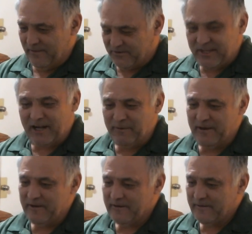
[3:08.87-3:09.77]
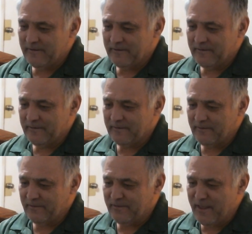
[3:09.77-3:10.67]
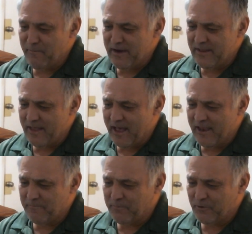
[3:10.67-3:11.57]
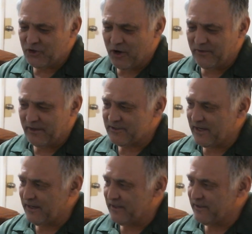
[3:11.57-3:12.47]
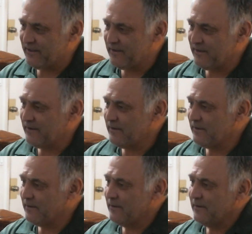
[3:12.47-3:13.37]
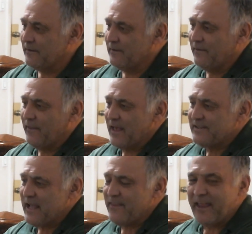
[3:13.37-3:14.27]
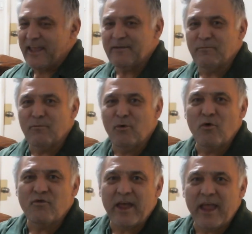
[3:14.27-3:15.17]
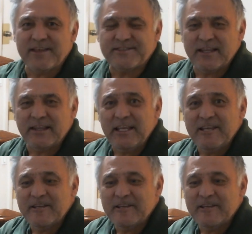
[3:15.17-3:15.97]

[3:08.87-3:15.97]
Tell me, the minute I push on this end, does that end move instantly?